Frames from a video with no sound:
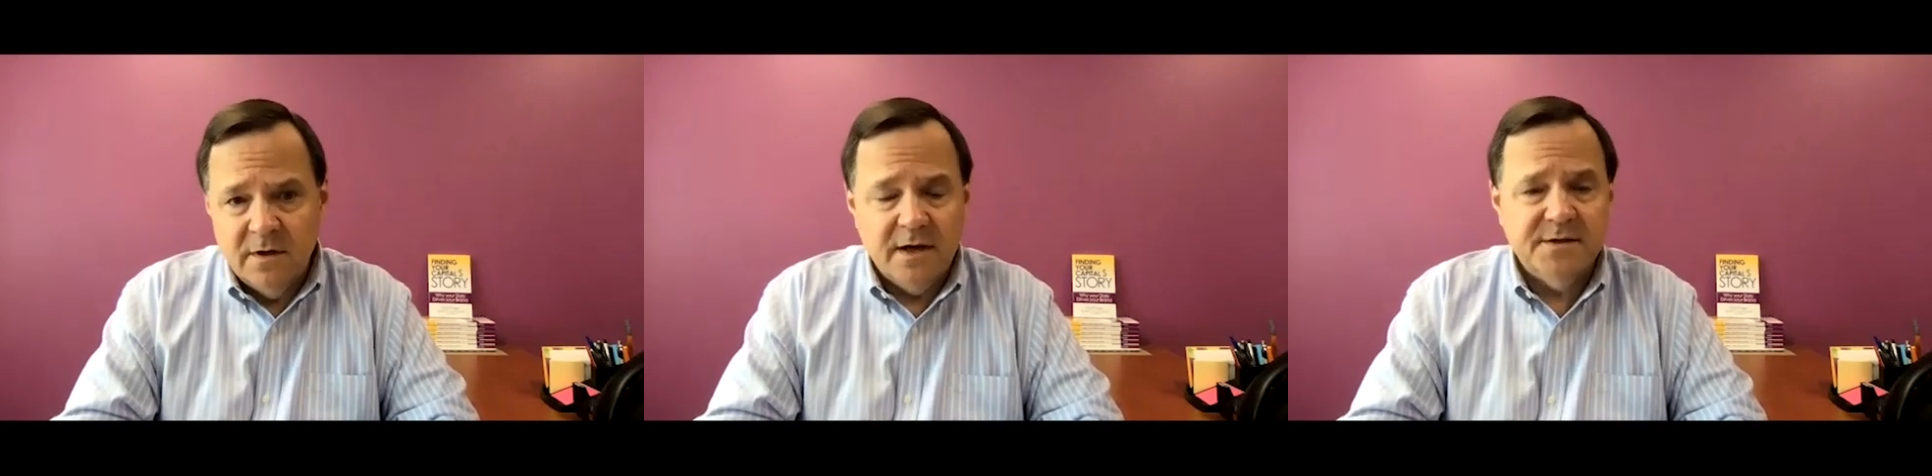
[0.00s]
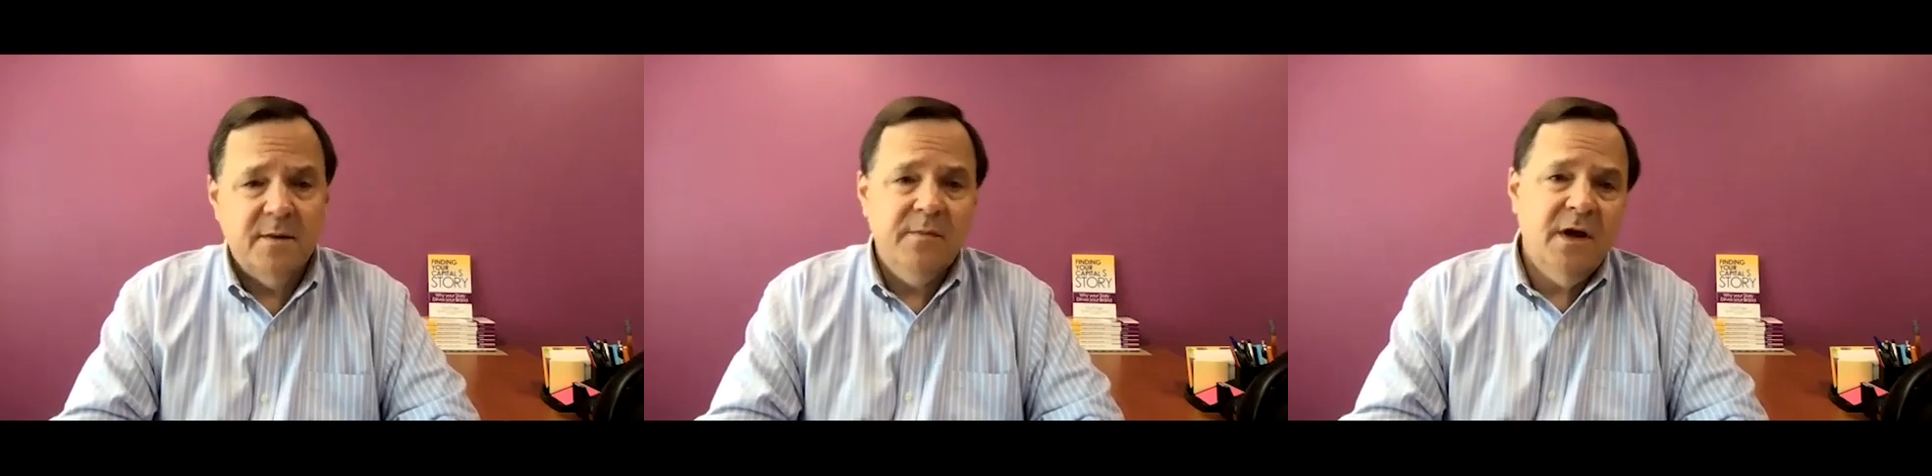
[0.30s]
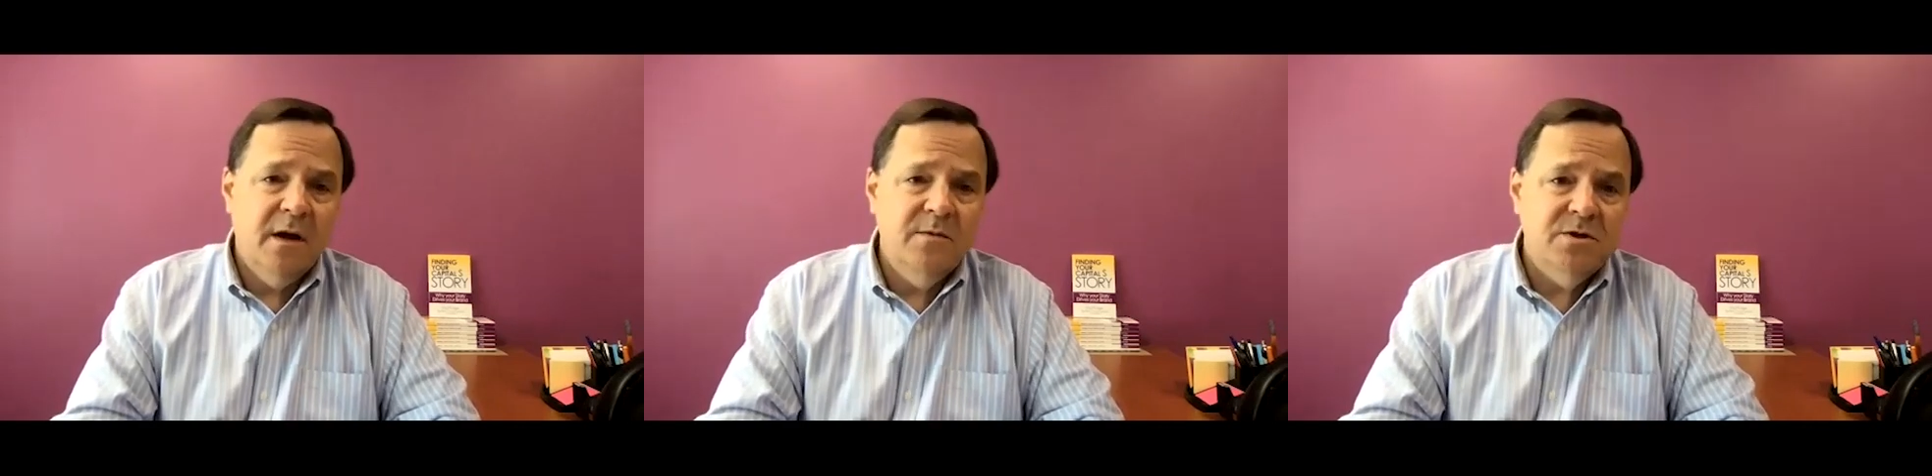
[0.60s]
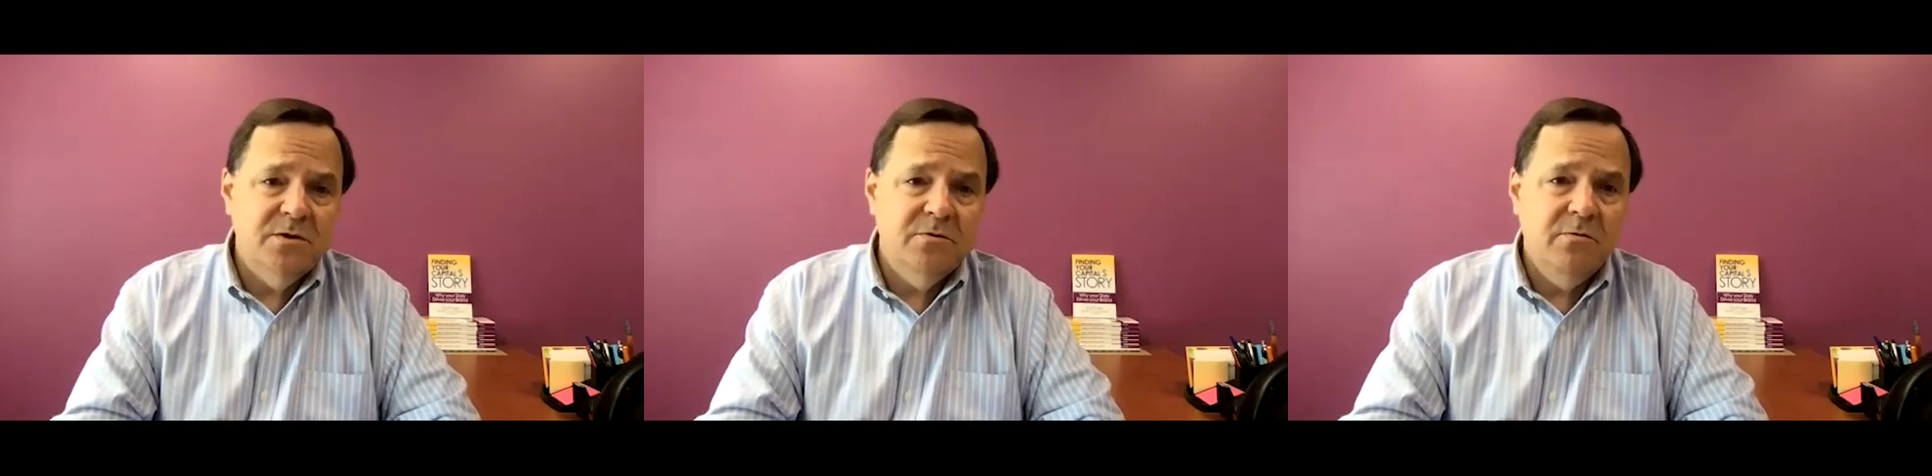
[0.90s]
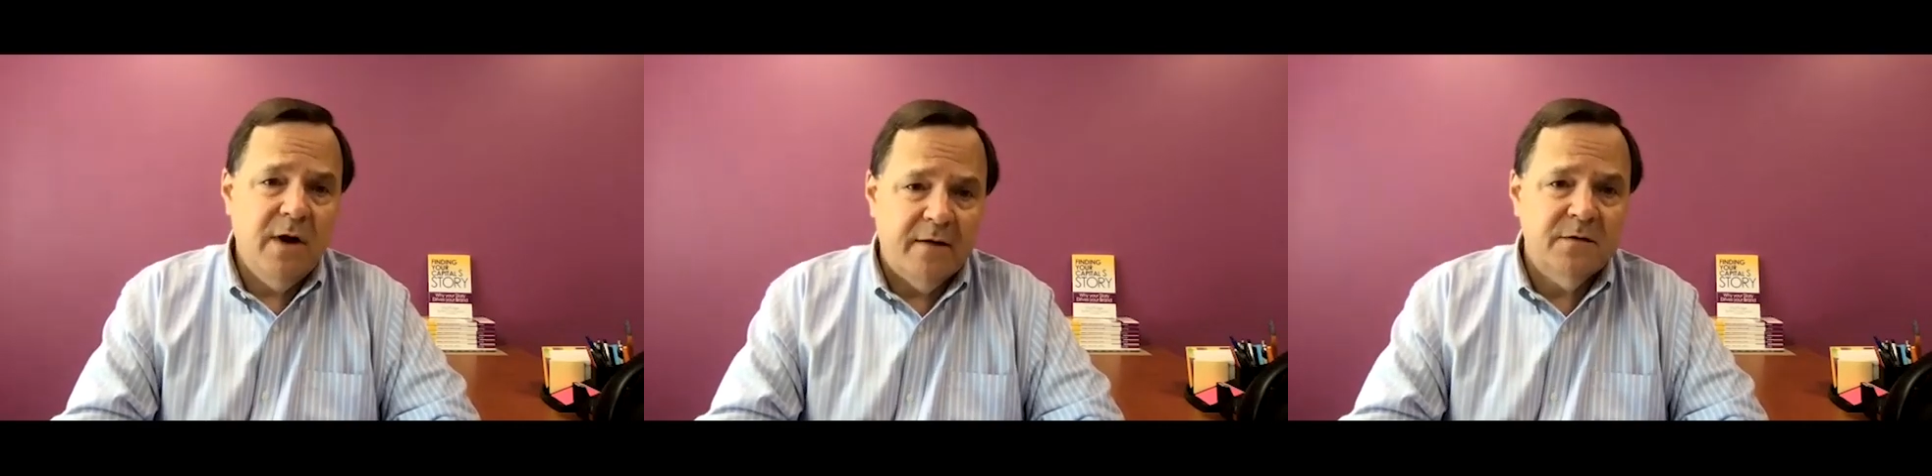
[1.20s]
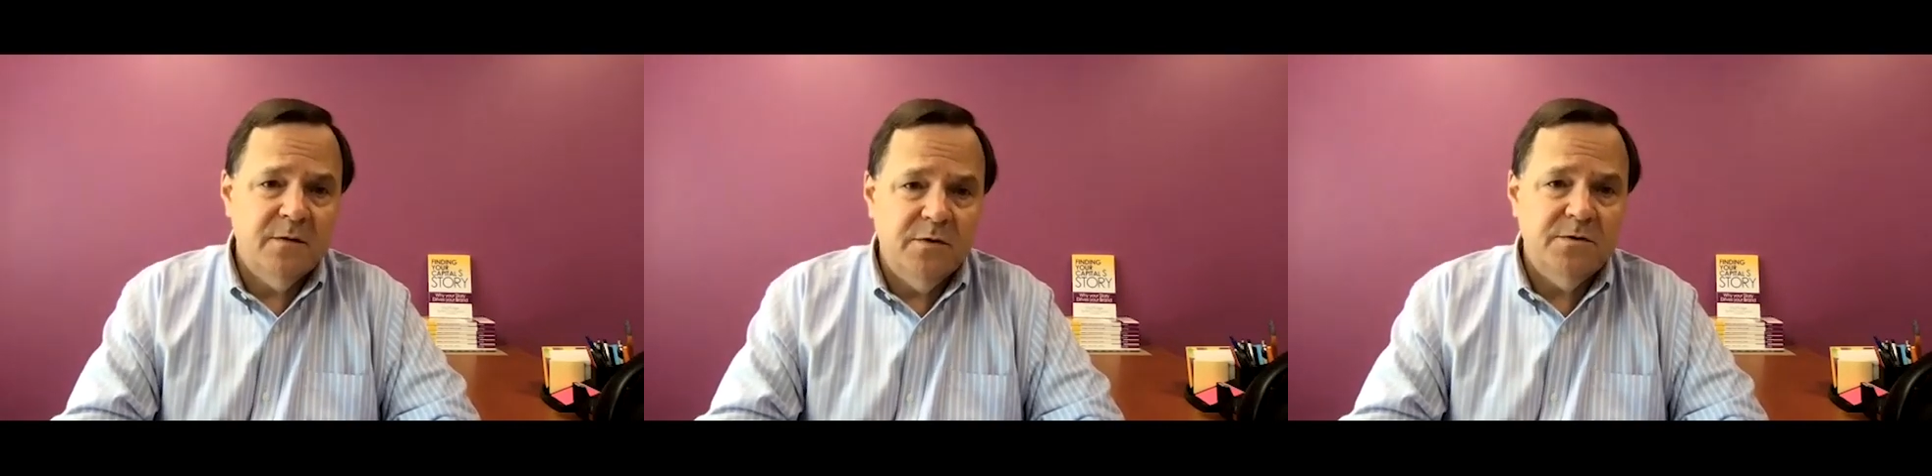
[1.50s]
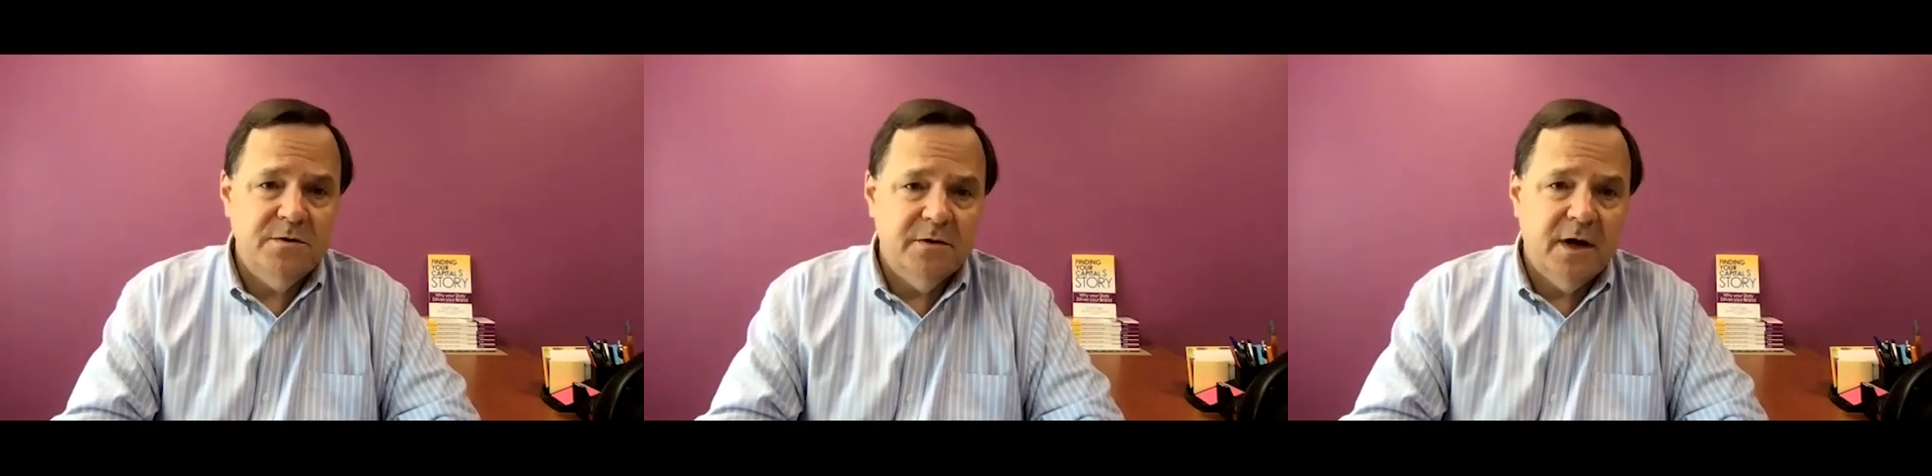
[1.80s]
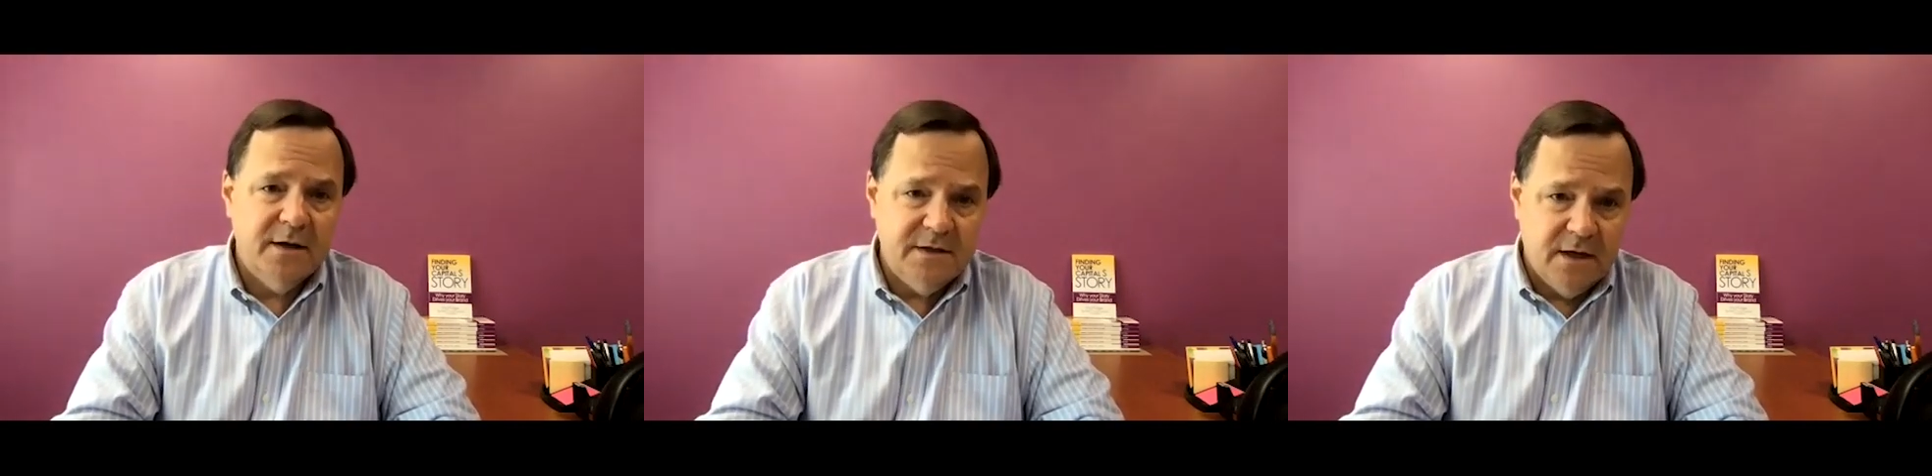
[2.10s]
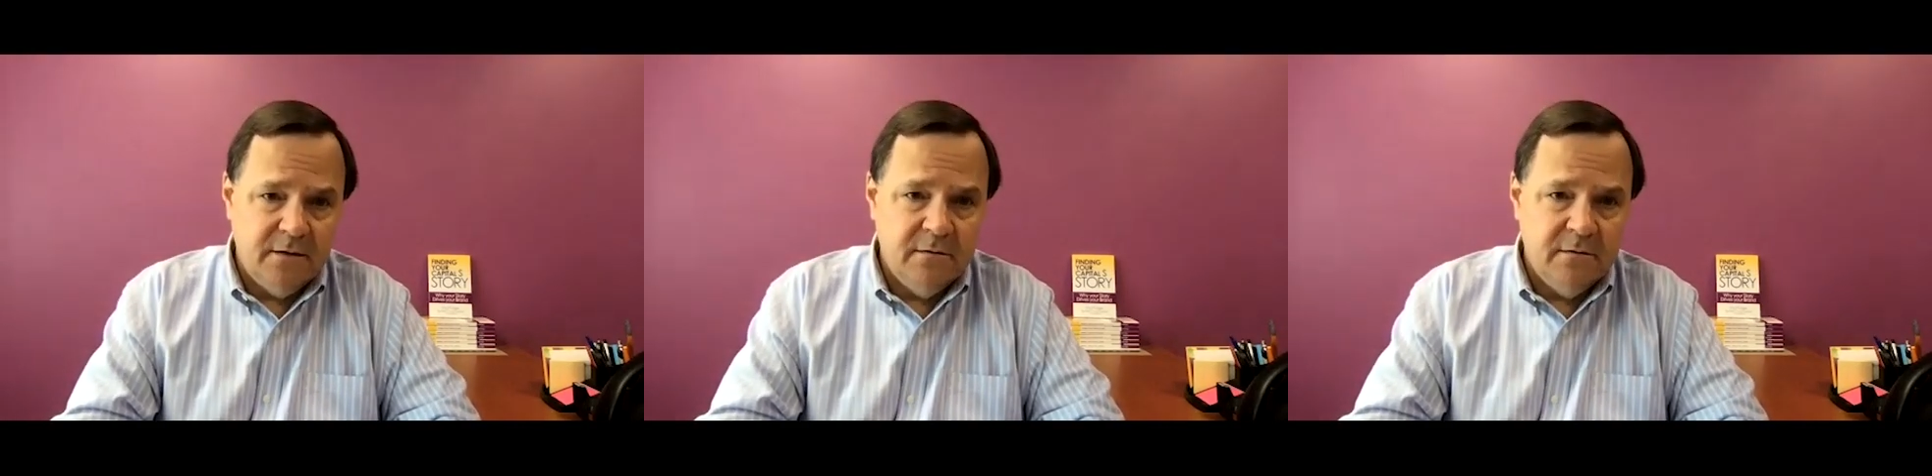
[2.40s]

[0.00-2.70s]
and sometimes you have to boost your content.